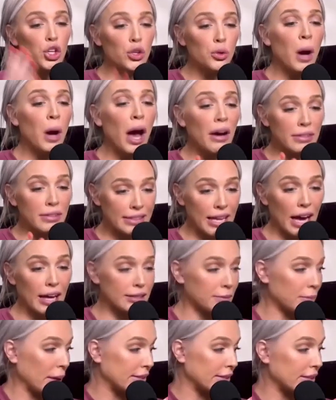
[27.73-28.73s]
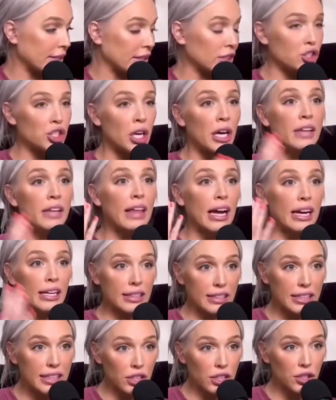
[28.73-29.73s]
You have a text message
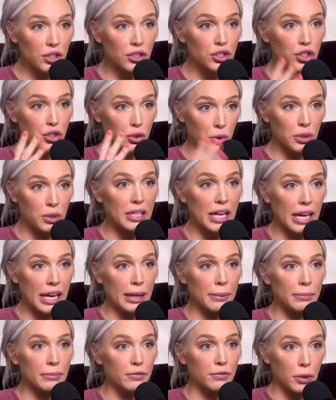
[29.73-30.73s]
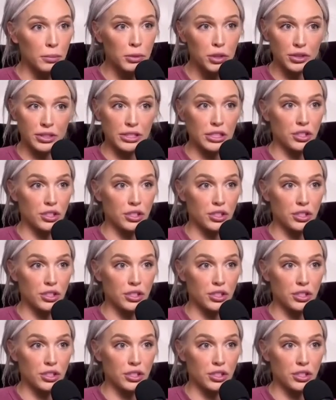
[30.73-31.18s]
that clears your name from your